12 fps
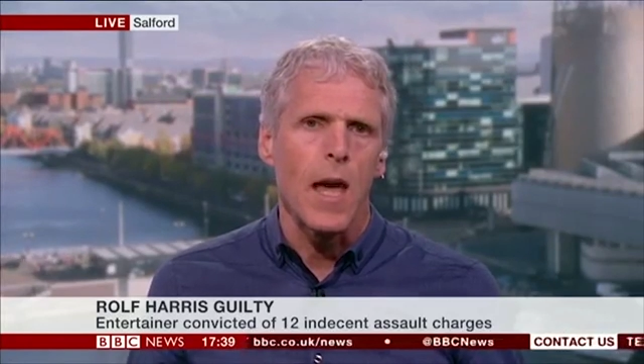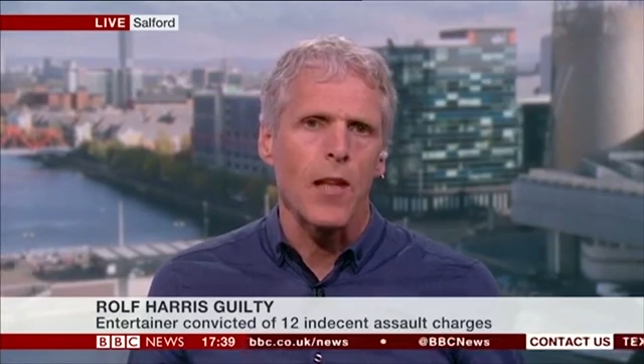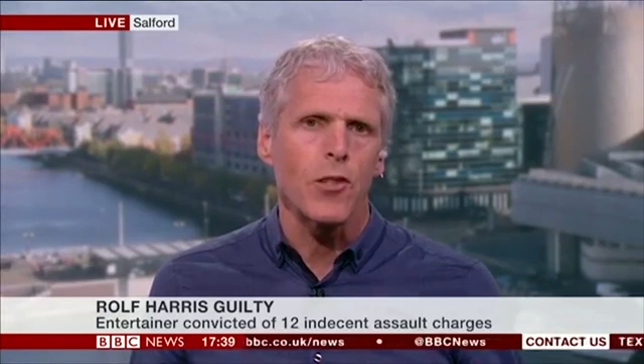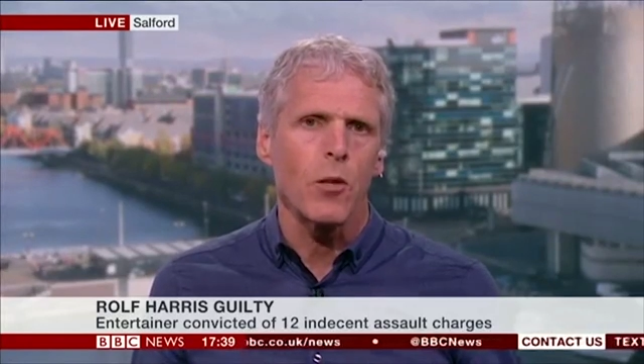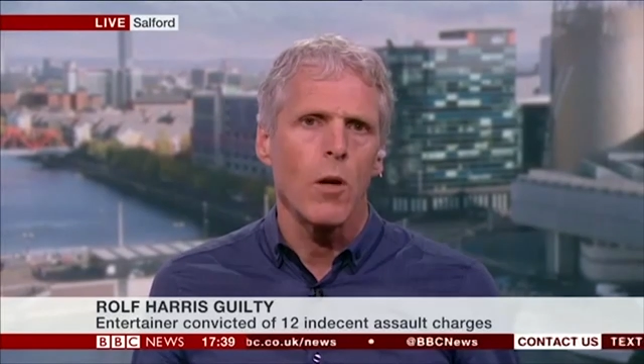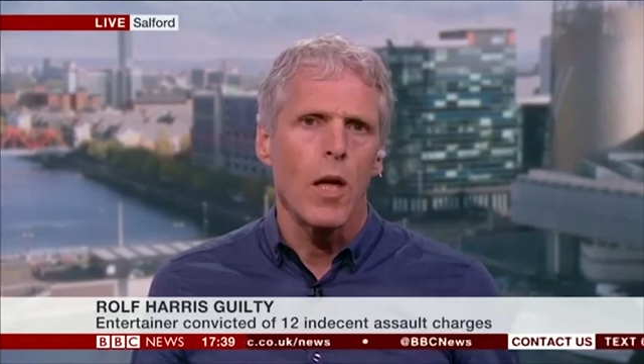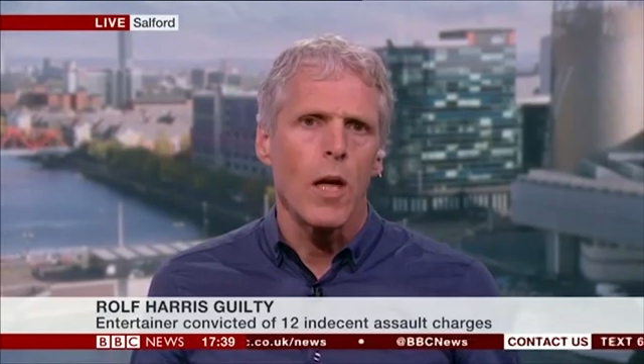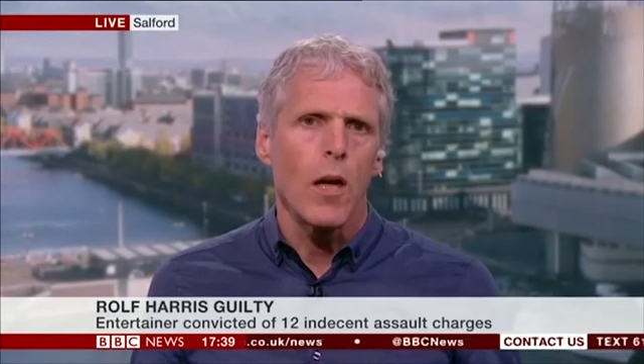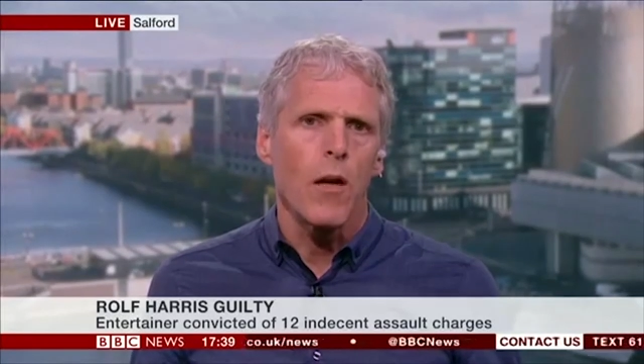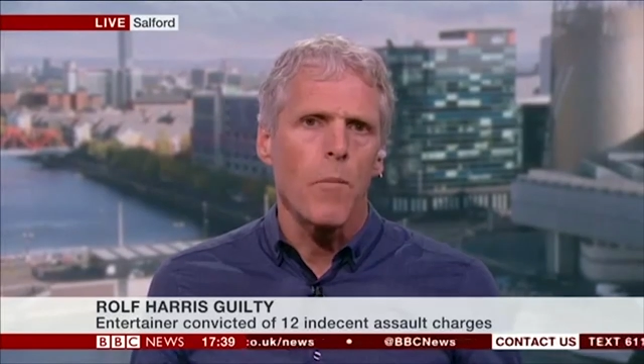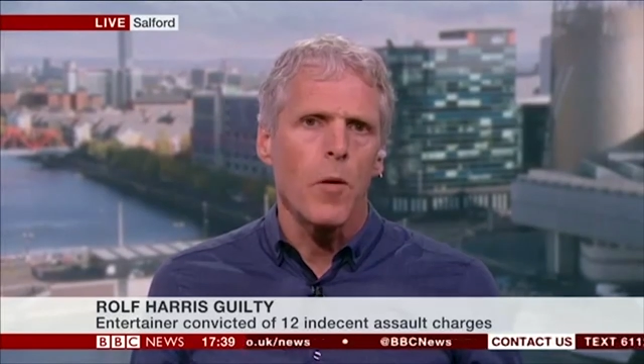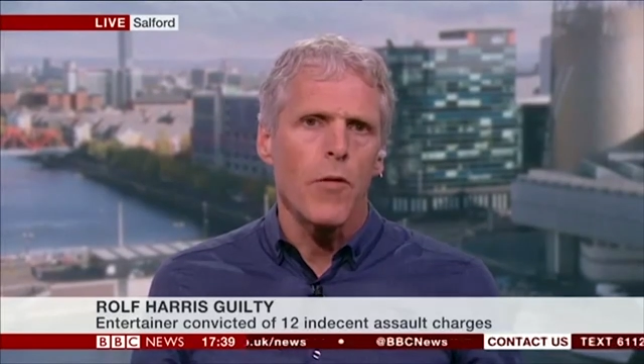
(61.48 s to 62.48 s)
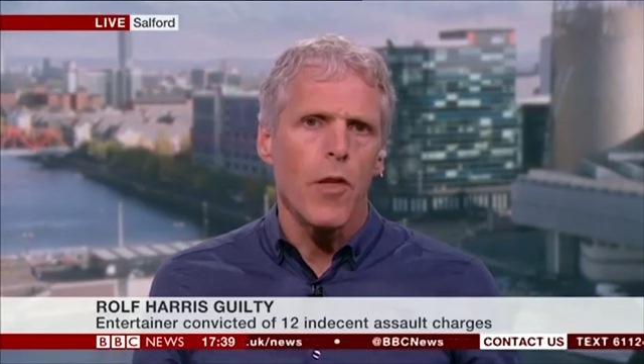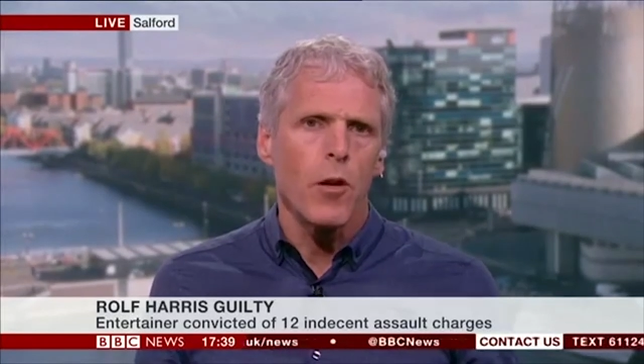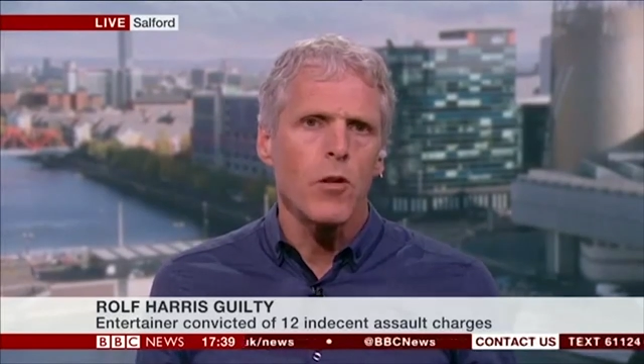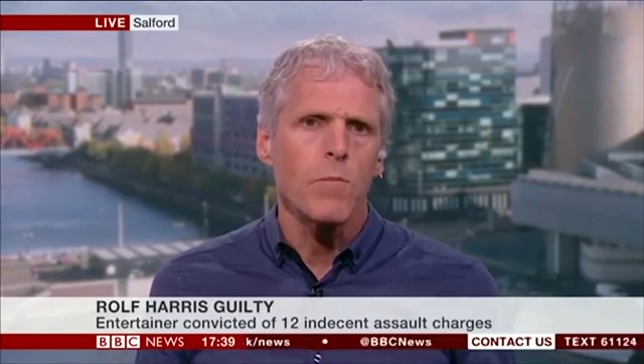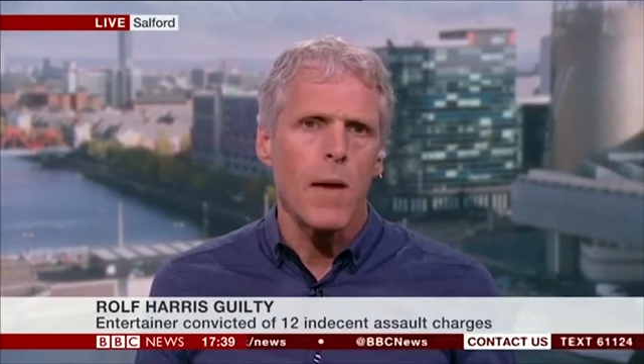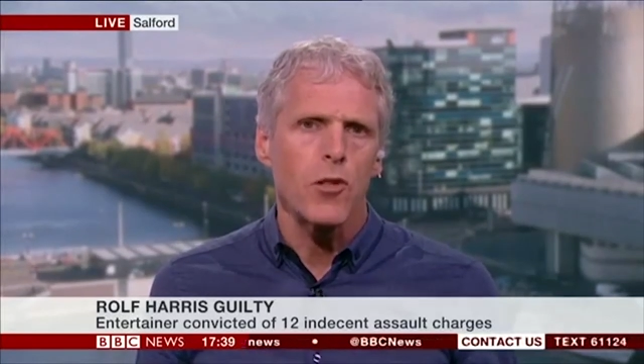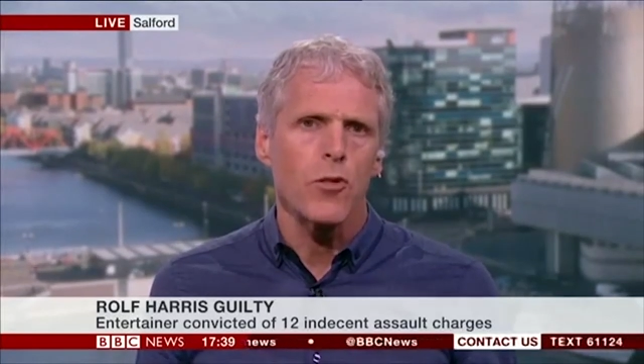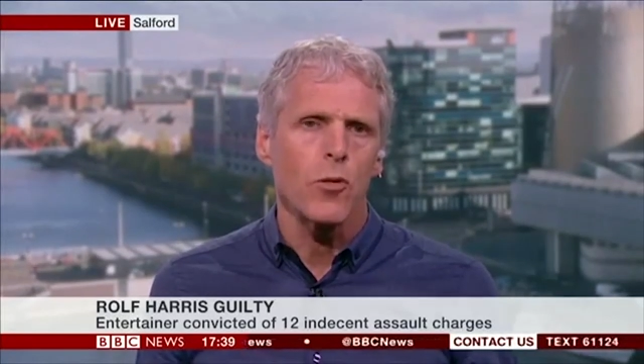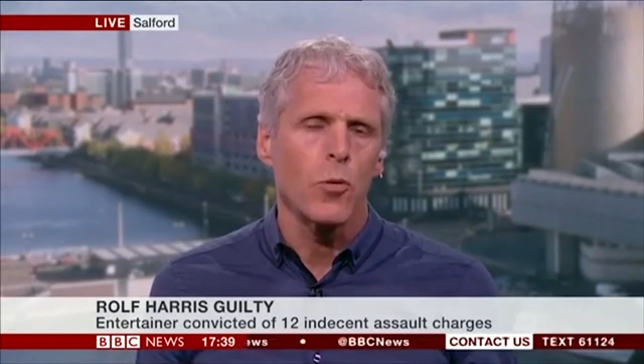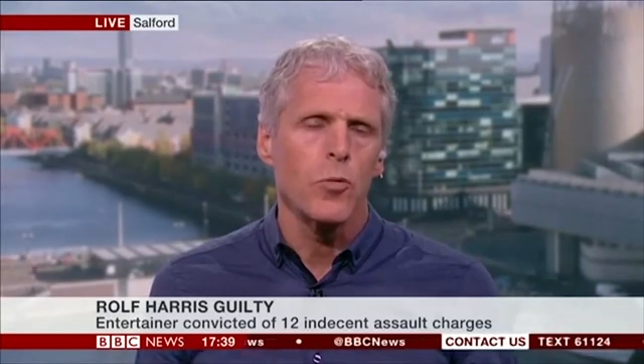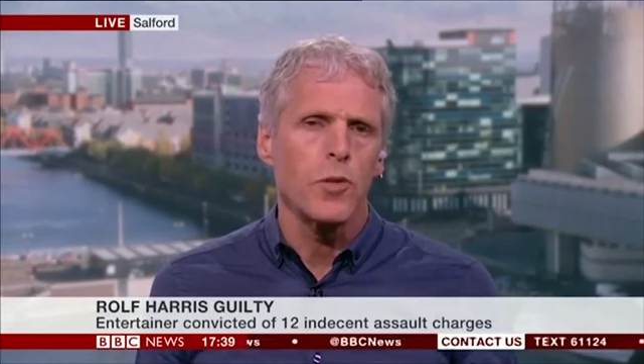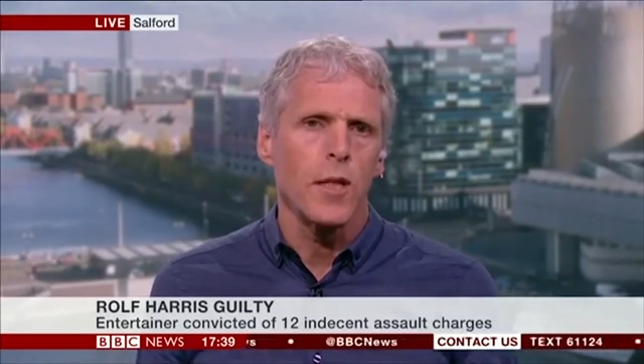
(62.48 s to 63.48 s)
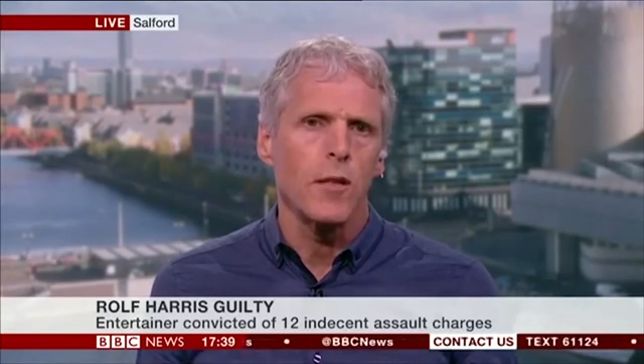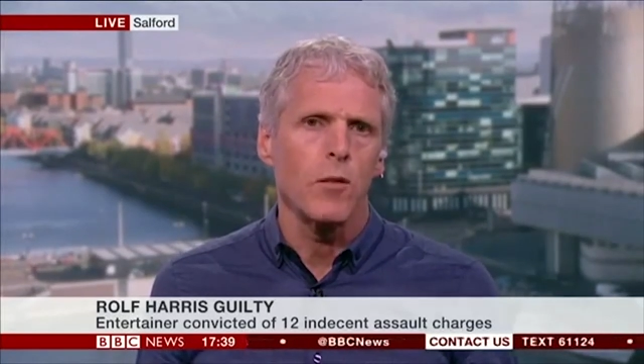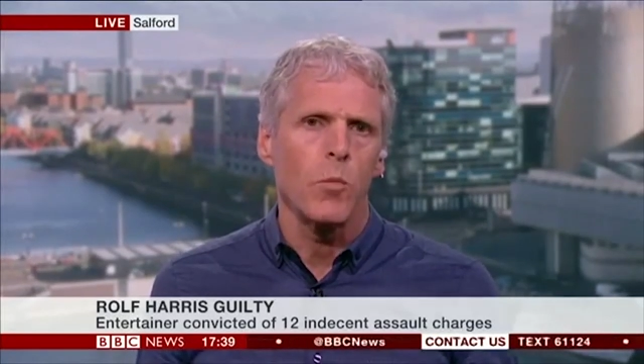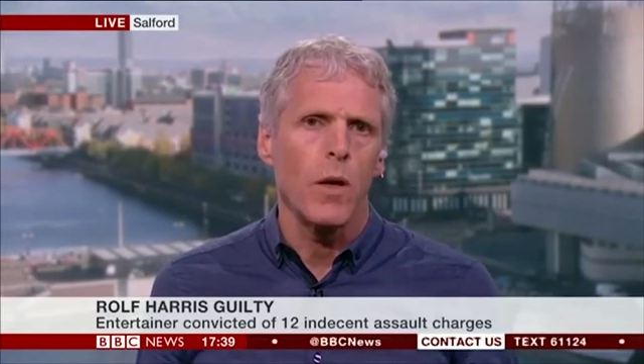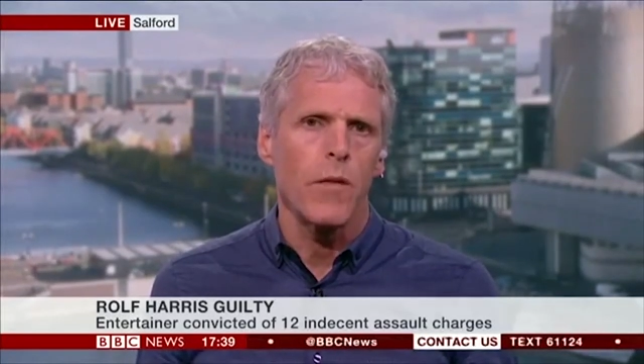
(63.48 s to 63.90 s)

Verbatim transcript: So, but those measures all deal